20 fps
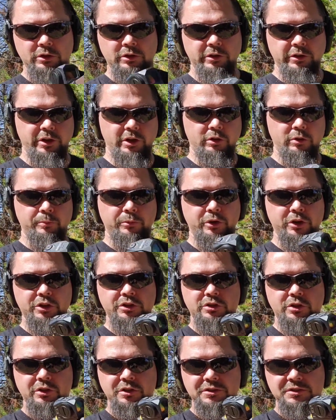Now I'm pretty
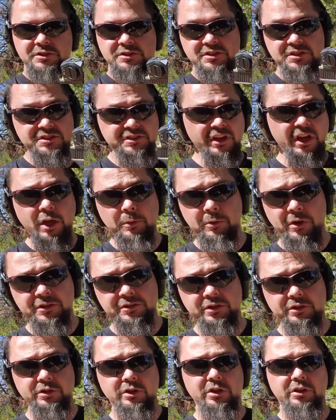sure this is the same as
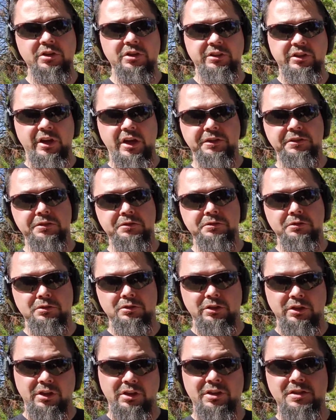the Durkin
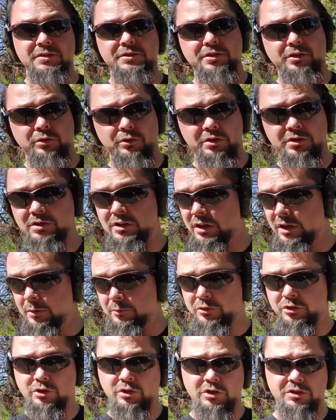Tactical, and I'm
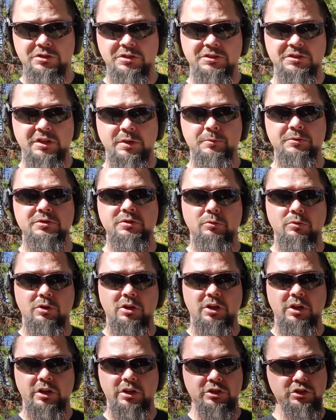sure it's the same as
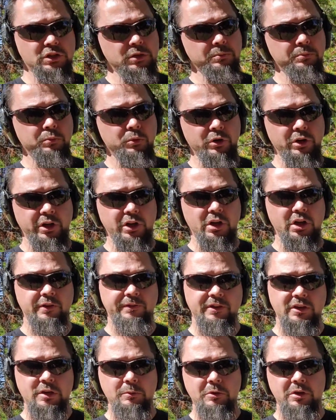the cheap one I got off
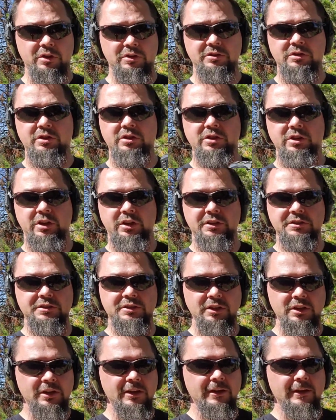of eBay that's on
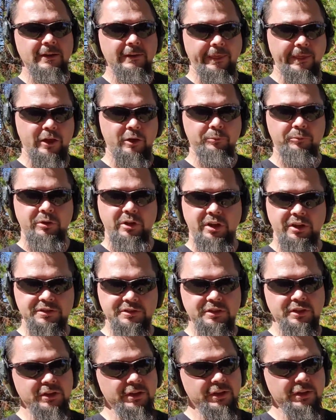up next.